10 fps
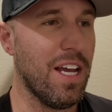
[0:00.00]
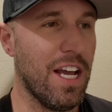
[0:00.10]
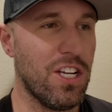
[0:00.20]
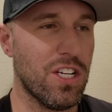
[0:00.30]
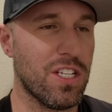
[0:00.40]

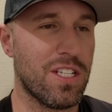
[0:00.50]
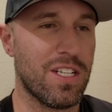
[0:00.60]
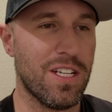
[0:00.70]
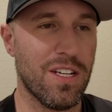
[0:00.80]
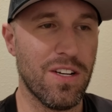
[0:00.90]
it's
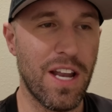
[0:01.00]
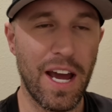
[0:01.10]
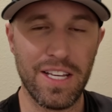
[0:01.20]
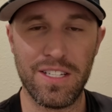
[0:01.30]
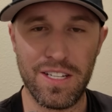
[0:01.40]
just
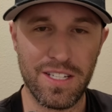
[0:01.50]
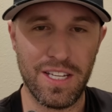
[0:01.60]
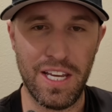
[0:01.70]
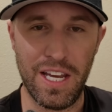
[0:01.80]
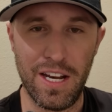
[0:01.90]
nice to
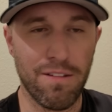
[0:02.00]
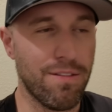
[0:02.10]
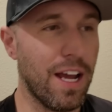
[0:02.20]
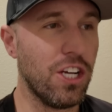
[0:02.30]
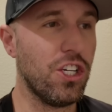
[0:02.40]
see
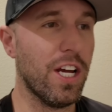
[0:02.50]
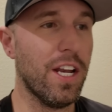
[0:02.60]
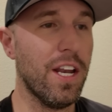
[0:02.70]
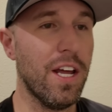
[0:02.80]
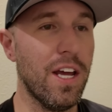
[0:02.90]

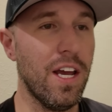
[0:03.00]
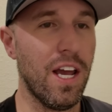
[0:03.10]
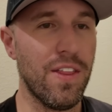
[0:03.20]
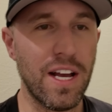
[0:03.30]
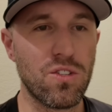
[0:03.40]
innovation.
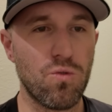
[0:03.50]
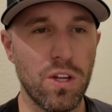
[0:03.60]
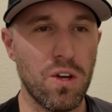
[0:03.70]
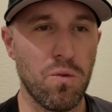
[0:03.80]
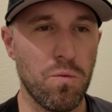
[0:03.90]
And that's
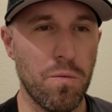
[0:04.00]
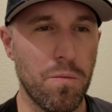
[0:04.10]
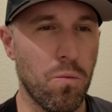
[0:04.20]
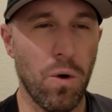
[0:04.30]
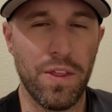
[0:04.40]
really
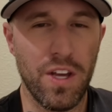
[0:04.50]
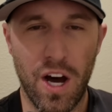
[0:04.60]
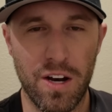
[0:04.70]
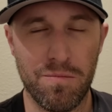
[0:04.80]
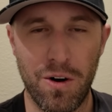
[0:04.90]
what the
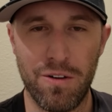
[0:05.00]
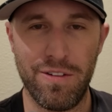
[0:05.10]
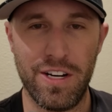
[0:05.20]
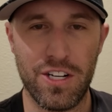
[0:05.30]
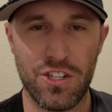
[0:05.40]

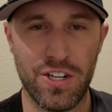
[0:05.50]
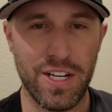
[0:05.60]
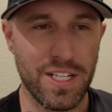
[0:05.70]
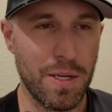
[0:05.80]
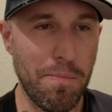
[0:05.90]
automotive
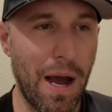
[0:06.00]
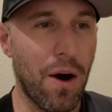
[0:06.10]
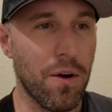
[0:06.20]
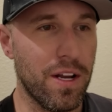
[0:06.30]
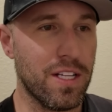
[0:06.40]
industry is
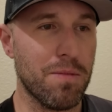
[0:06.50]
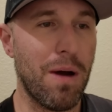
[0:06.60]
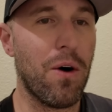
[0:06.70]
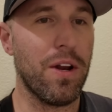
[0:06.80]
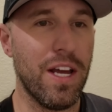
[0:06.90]
about. It's
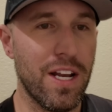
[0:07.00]
about